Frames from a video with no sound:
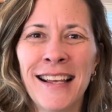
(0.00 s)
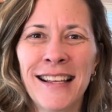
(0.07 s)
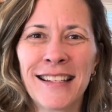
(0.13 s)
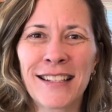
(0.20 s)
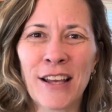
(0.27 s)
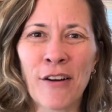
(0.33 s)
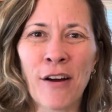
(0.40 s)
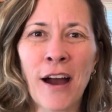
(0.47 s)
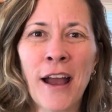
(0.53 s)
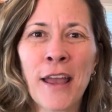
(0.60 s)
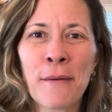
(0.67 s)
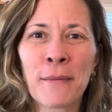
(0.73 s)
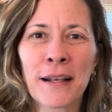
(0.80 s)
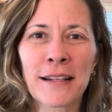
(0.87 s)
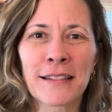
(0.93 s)
So I
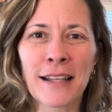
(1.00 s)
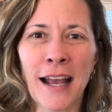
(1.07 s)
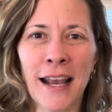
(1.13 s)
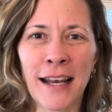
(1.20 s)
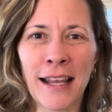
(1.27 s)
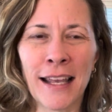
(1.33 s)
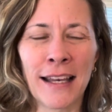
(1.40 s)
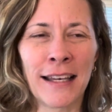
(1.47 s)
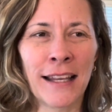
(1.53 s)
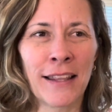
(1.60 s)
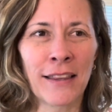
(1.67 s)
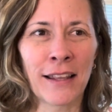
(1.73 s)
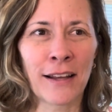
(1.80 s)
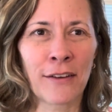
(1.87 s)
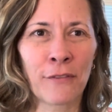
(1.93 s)
am excited.
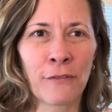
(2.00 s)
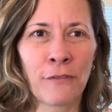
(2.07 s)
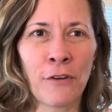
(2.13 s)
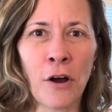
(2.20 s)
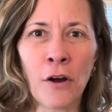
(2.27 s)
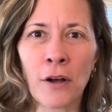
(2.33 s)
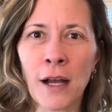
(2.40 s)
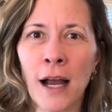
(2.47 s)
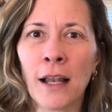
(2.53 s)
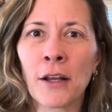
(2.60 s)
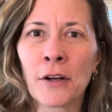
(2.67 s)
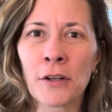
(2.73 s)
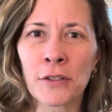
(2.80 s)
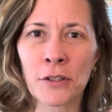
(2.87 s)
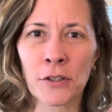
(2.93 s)
The fall
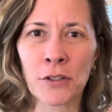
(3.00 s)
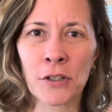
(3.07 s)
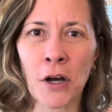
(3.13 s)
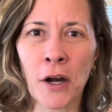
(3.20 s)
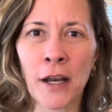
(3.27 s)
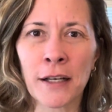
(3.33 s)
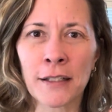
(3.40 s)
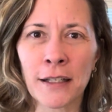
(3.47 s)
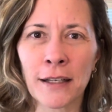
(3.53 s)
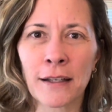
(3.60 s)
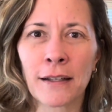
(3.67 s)
colors are starting to,